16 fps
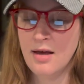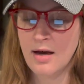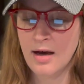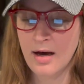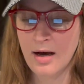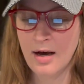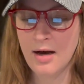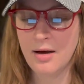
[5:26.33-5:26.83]

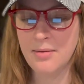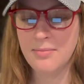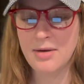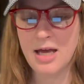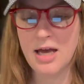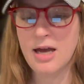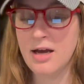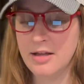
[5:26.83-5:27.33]

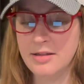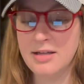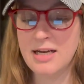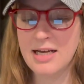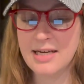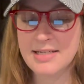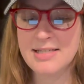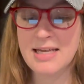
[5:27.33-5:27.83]
And the
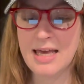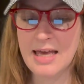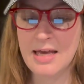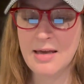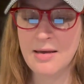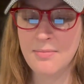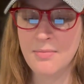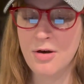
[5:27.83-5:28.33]
next
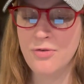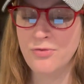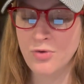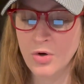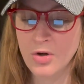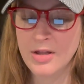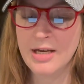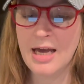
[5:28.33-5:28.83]
game
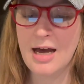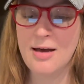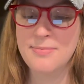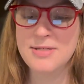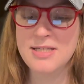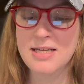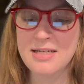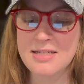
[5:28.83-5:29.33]
for the
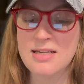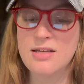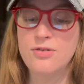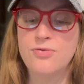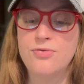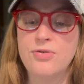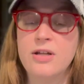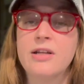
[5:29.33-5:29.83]
Caps is
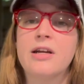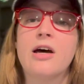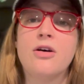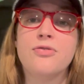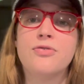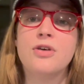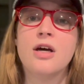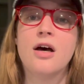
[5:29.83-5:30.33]
in
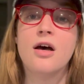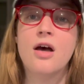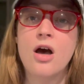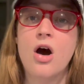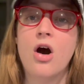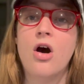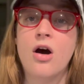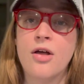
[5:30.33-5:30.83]
Philadelphia
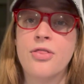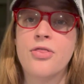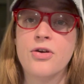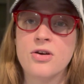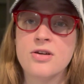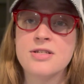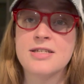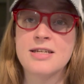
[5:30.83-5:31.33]
on
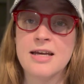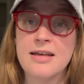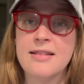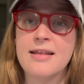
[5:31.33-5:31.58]
Thursday.